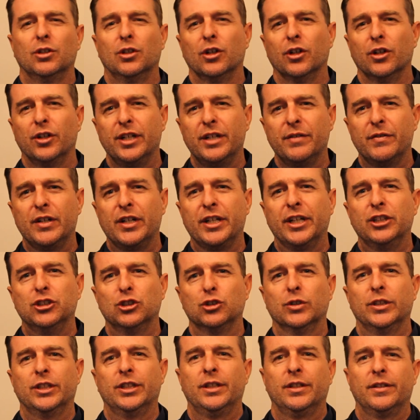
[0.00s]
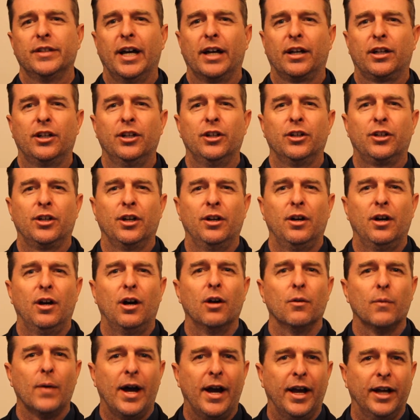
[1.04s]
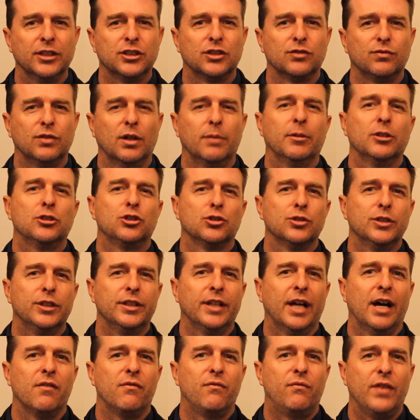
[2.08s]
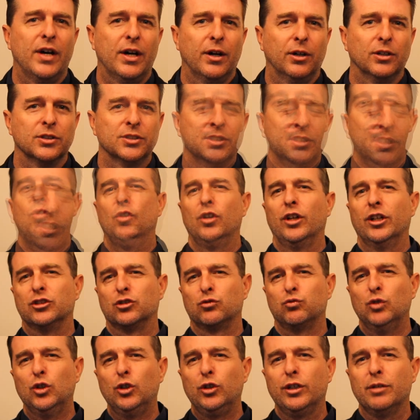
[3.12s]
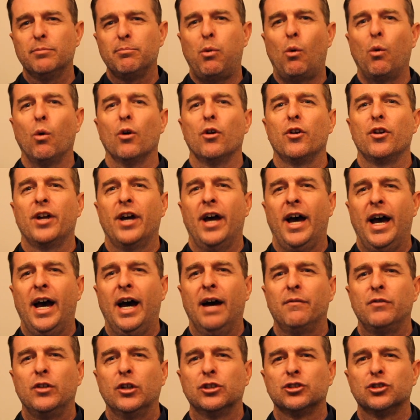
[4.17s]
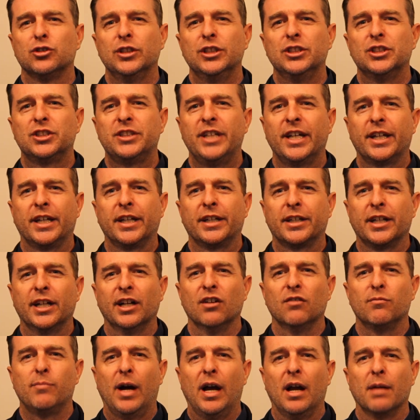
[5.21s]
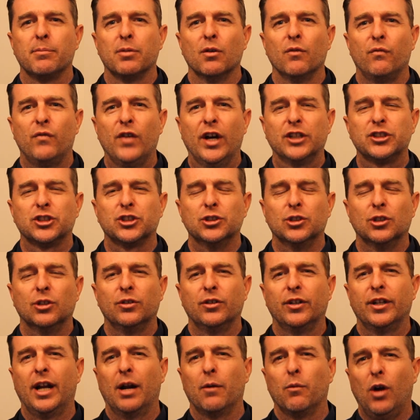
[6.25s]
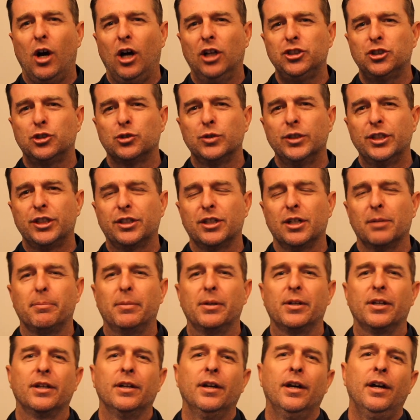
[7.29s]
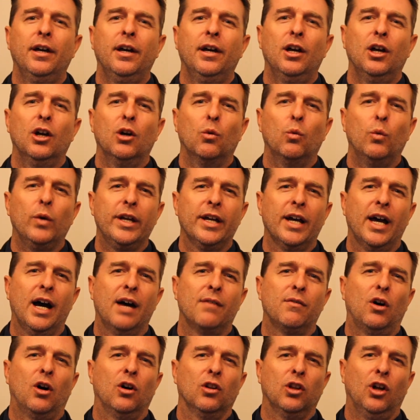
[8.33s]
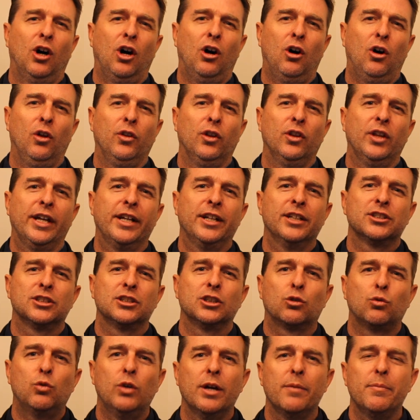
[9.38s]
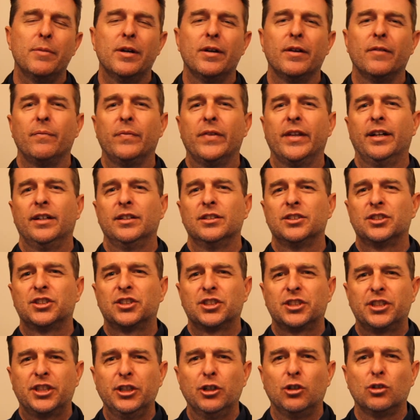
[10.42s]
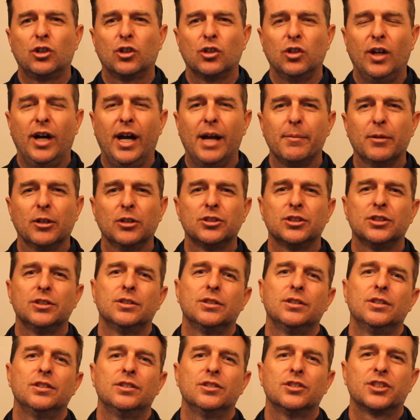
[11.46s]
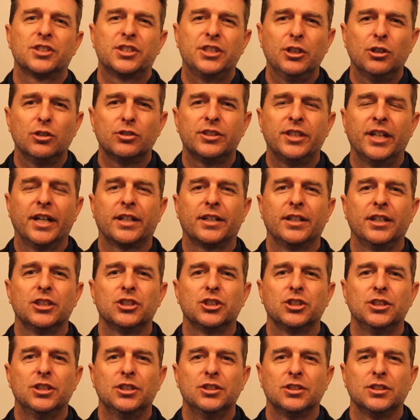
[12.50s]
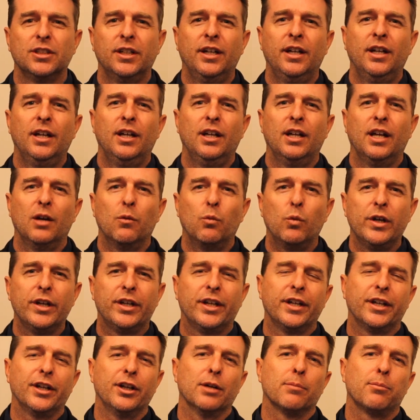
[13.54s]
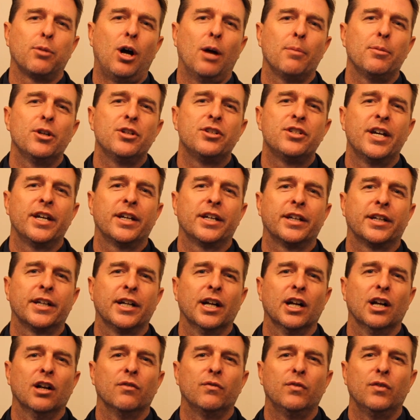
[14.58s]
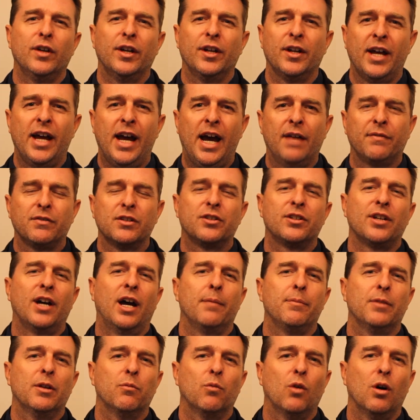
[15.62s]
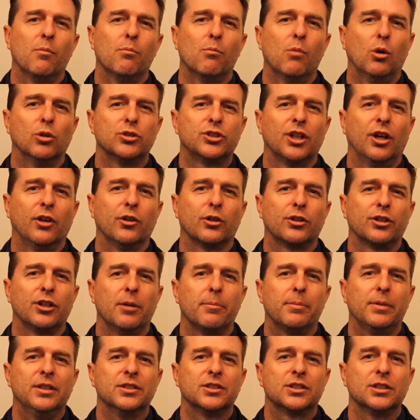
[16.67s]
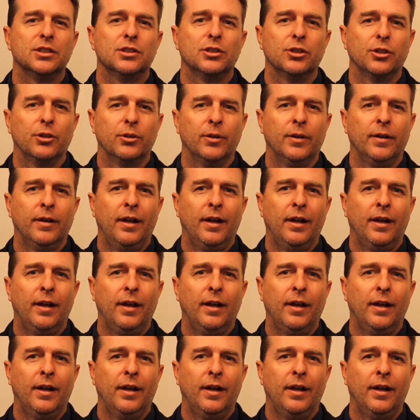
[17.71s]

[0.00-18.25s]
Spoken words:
or even injury that could arise from a tree that fells. It's really important to have your trees taken care of by a professional, and at Ross Tree Company we have all the latest equipment, skilled climbers, skilled technicians, and we can get your property taken care of in half the time than what most other companies can do.